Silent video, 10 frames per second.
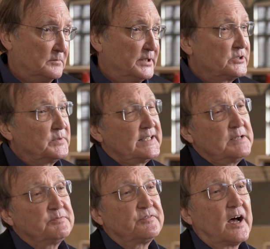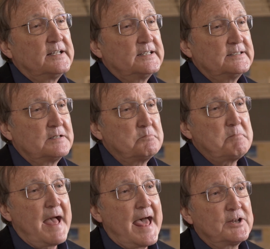because we keep finding that
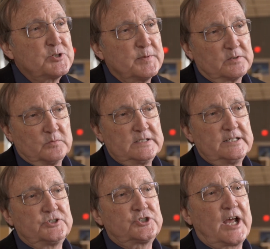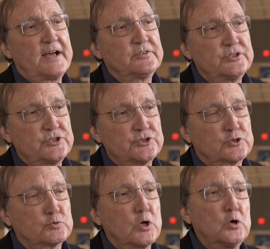management, when these challenges
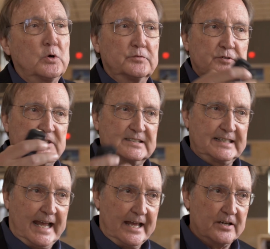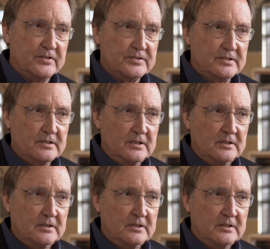grow over scales,